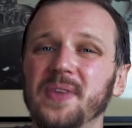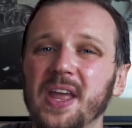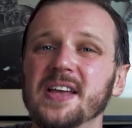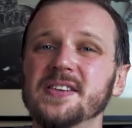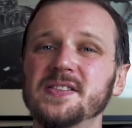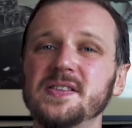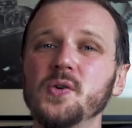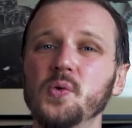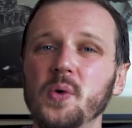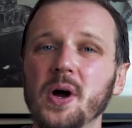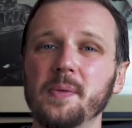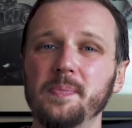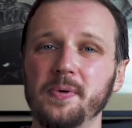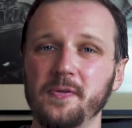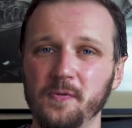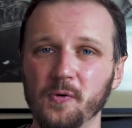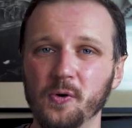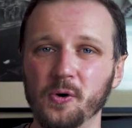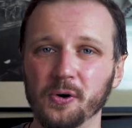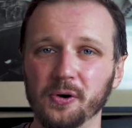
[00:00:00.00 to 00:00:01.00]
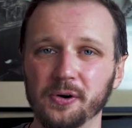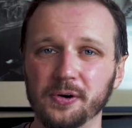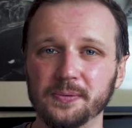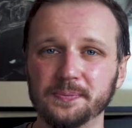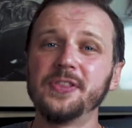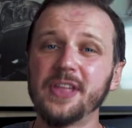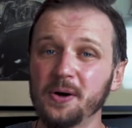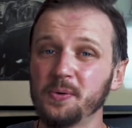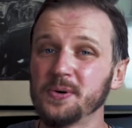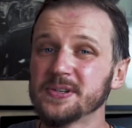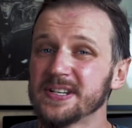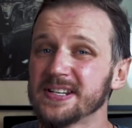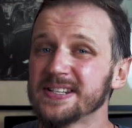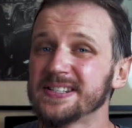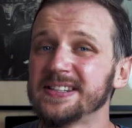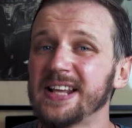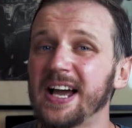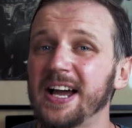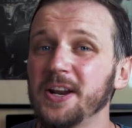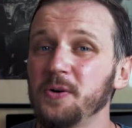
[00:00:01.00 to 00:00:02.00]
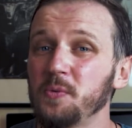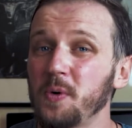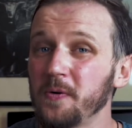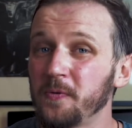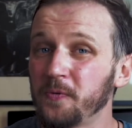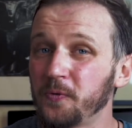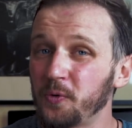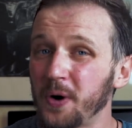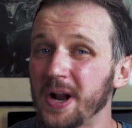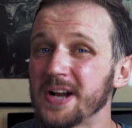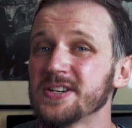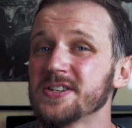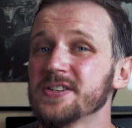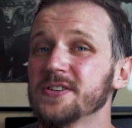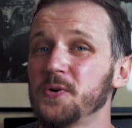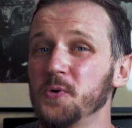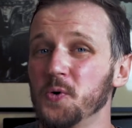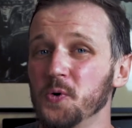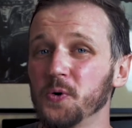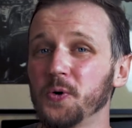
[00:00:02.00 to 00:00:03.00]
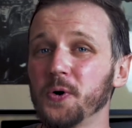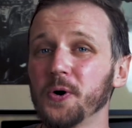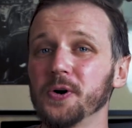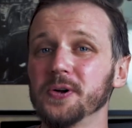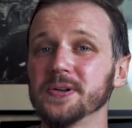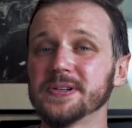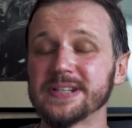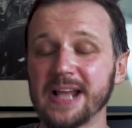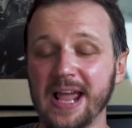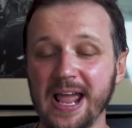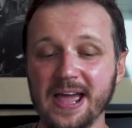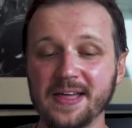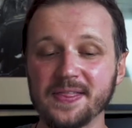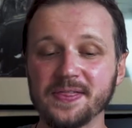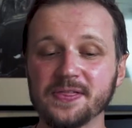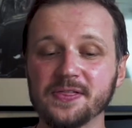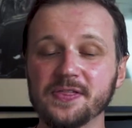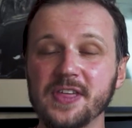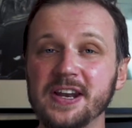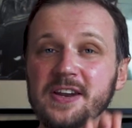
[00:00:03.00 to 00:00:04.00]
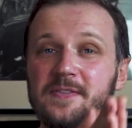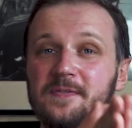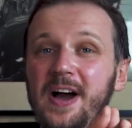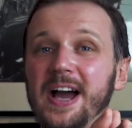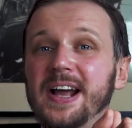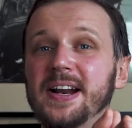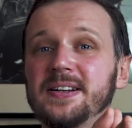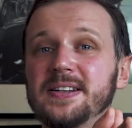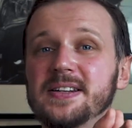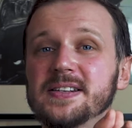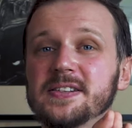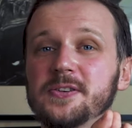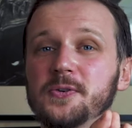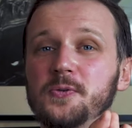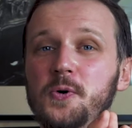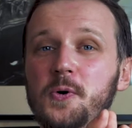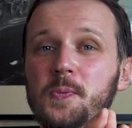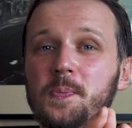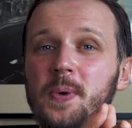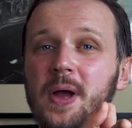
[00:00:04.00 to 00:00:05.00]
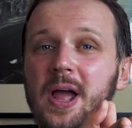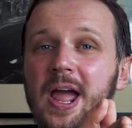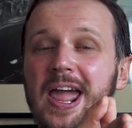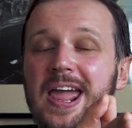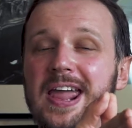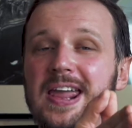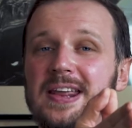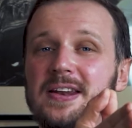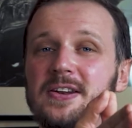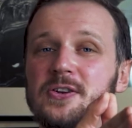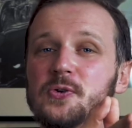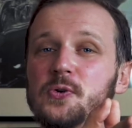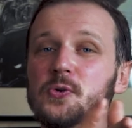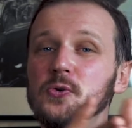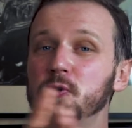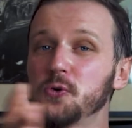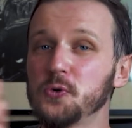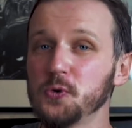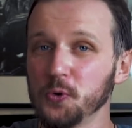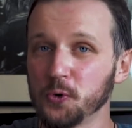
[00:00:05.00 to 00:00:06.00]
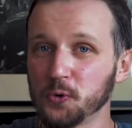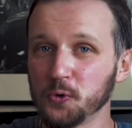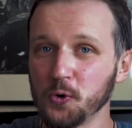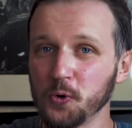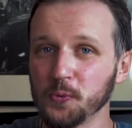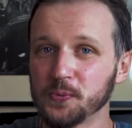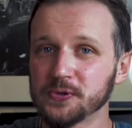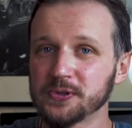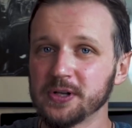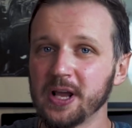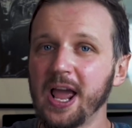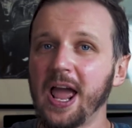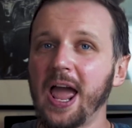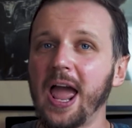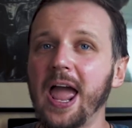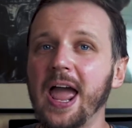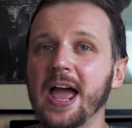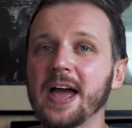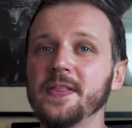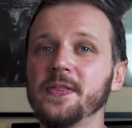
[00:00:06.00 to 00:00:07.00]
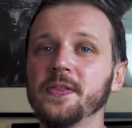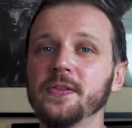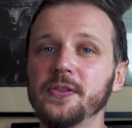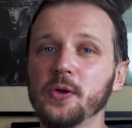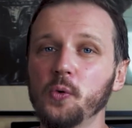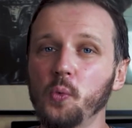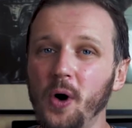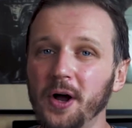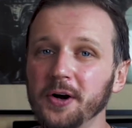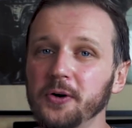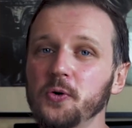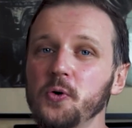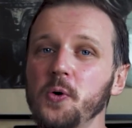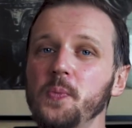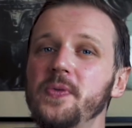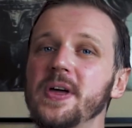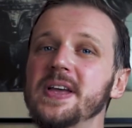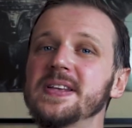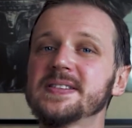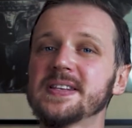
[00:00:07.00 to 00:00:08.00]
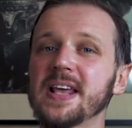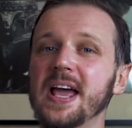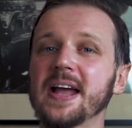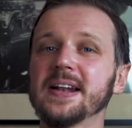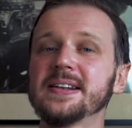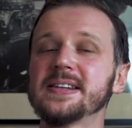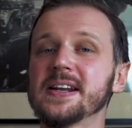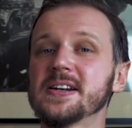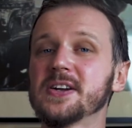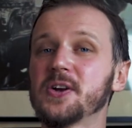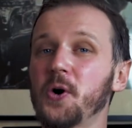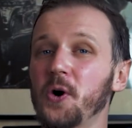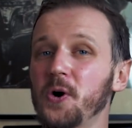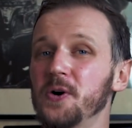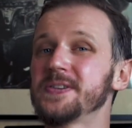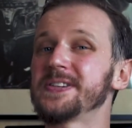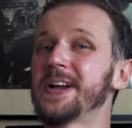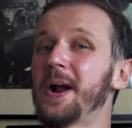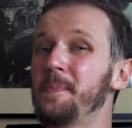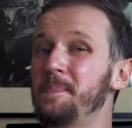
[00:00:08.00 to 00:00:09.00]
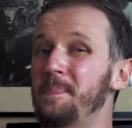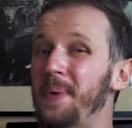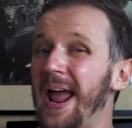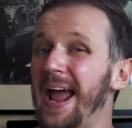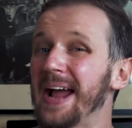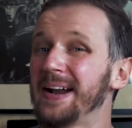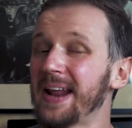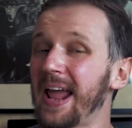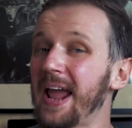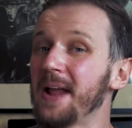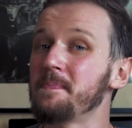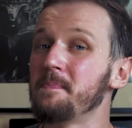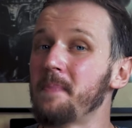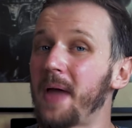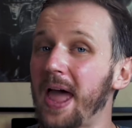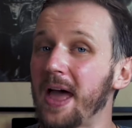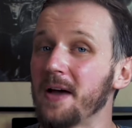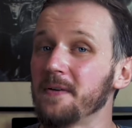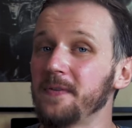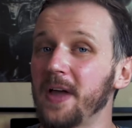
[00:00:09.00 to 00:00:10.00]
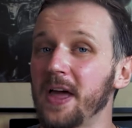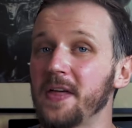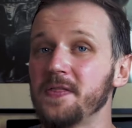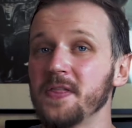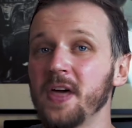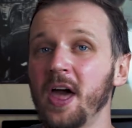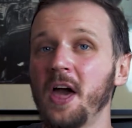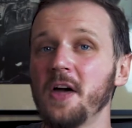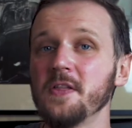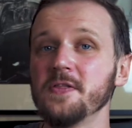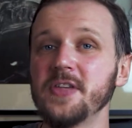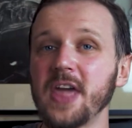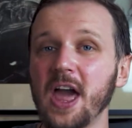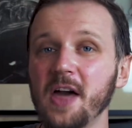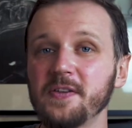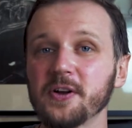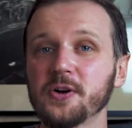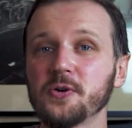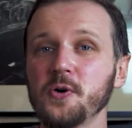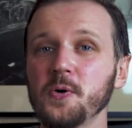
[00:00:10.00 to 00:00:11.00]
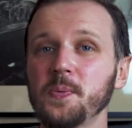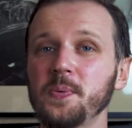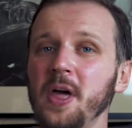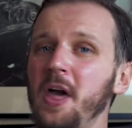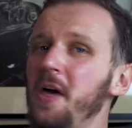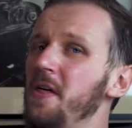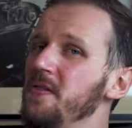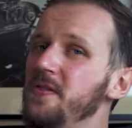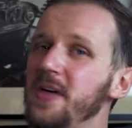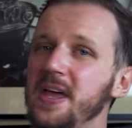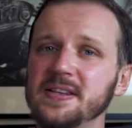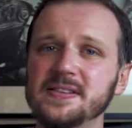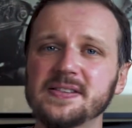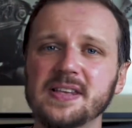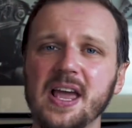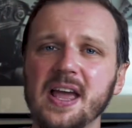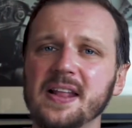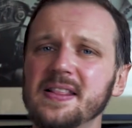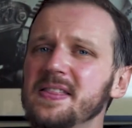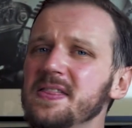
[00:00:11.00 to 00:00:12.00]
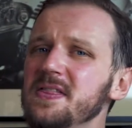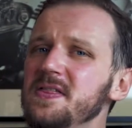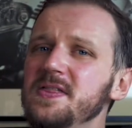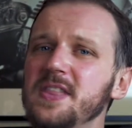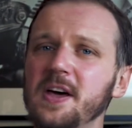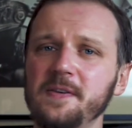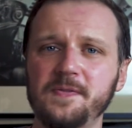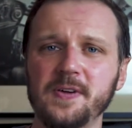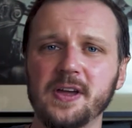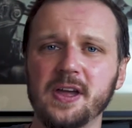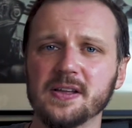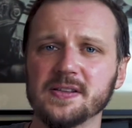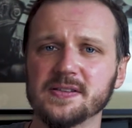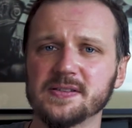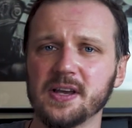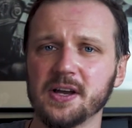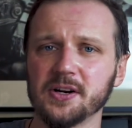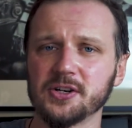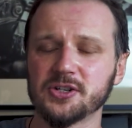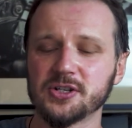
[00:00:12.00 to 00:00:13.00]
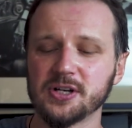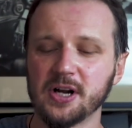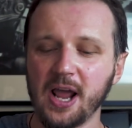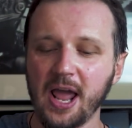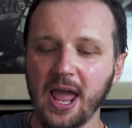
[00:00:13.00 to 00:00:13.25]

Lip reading: as you were before. There was a study with fresh schoolgirls and they divided this group into two groups, and the one group they said that girls are bad at math, and the other group they said nothing as such.